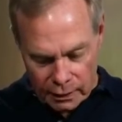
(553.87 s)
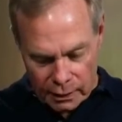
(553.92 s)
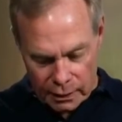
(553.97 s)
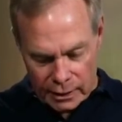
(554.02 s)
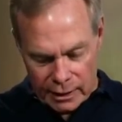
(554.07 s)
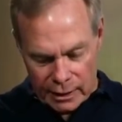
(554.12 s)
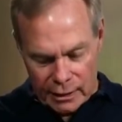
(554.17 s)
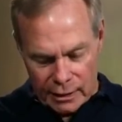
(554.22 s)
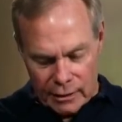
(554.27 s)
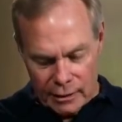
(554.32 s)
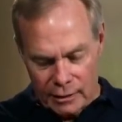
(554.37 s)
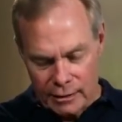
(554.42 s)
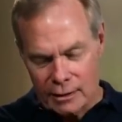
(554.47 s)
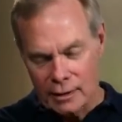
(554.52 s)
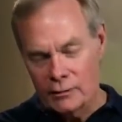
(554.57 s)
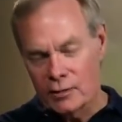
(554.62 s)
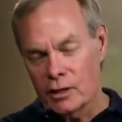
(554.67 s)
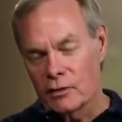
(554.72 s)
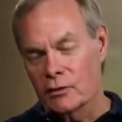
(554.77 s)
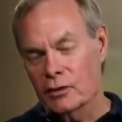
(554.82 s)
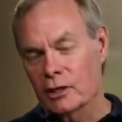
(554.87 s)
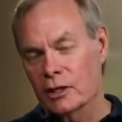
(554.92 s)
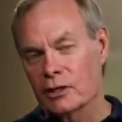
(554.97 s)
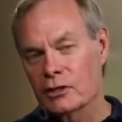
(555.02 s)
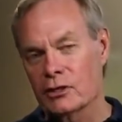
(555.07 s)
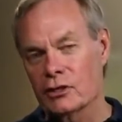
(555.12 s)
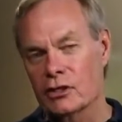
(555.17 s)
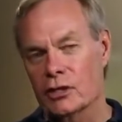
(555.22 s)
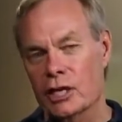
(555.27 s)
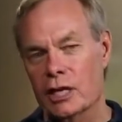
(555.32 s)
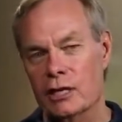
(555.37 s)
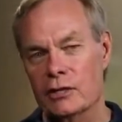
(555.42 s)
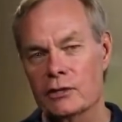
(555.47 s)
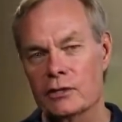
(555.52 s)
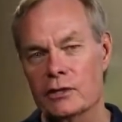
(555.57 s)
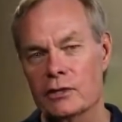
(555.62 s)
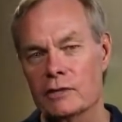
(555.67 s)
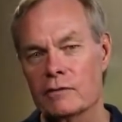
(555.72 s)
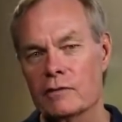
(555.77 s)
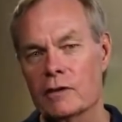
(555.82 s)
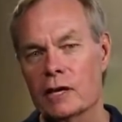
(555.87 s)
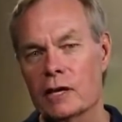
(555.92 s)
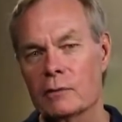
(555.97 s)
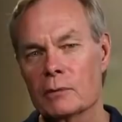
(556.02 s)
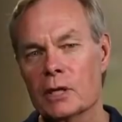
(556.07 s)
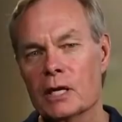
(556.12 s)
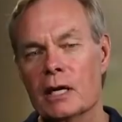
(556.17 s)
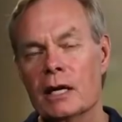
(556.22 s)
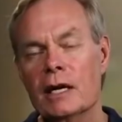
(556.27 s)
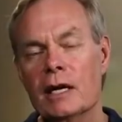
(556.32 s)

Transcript: the tendency of everything to change and develop.